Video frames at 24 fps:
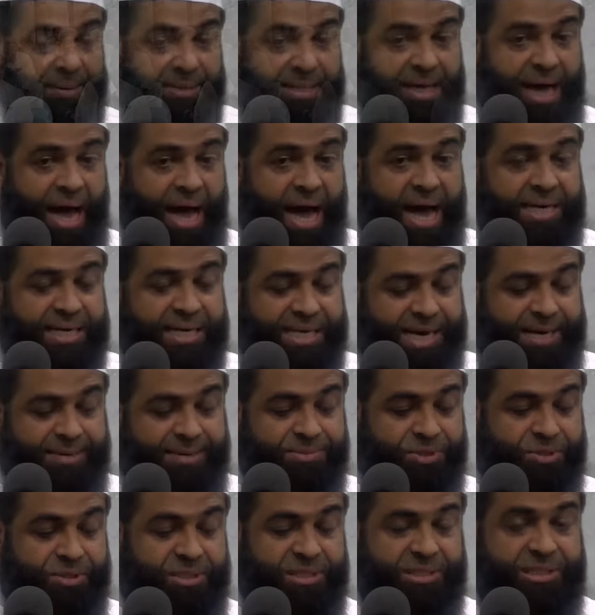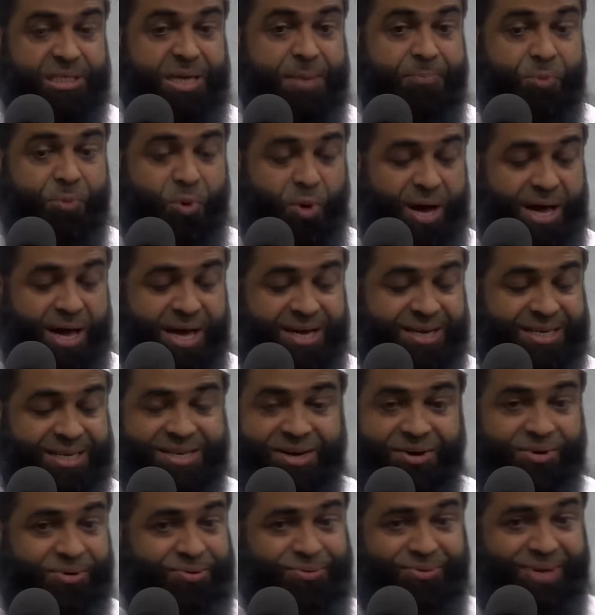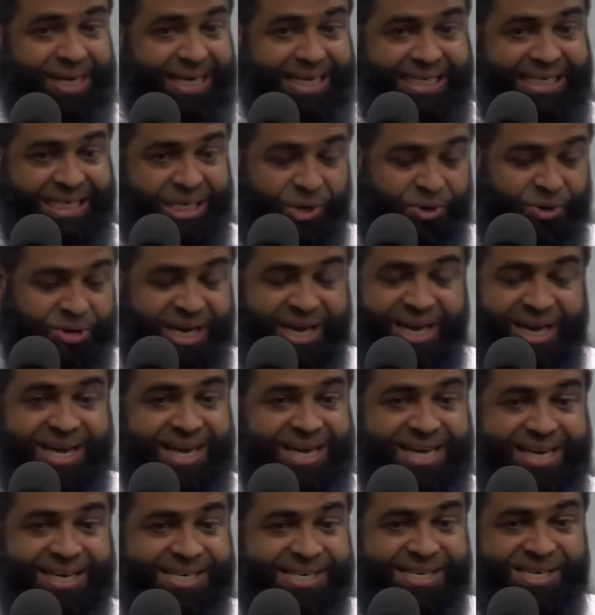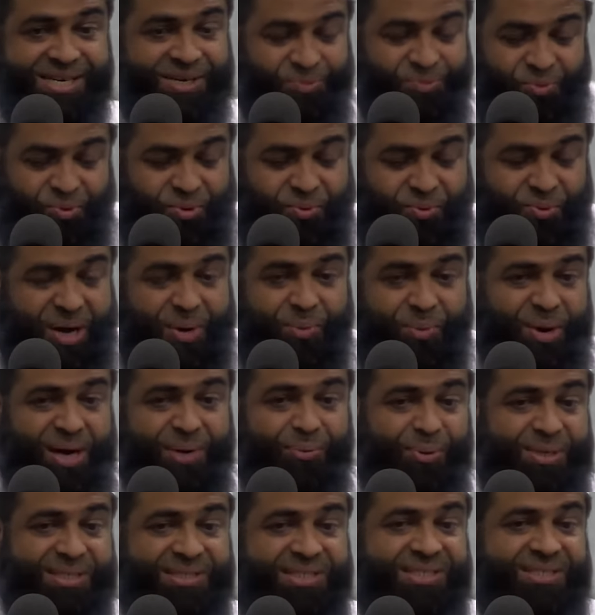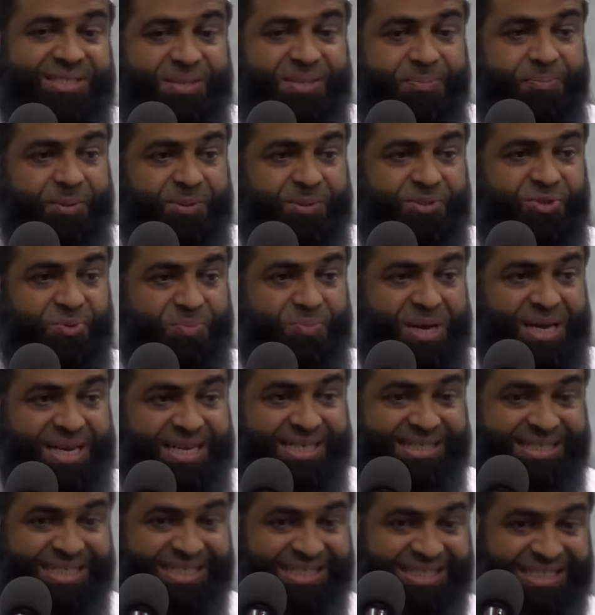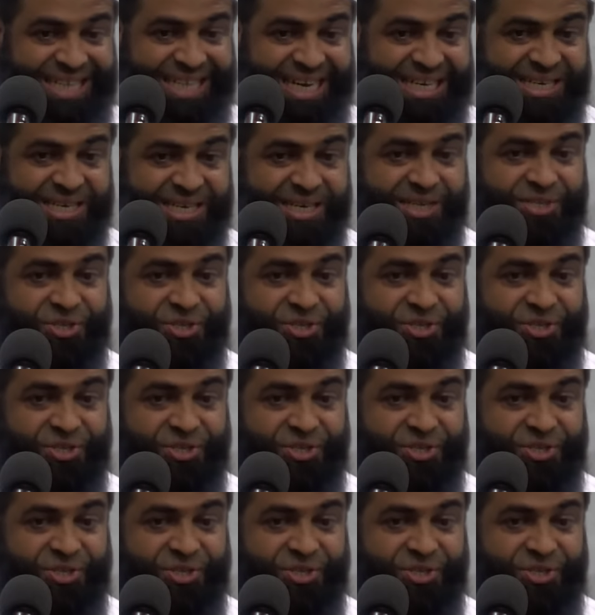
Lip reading: the heart comes, you just keep quiet. Now, like, okay, what was this supposed to mean? Is this setting a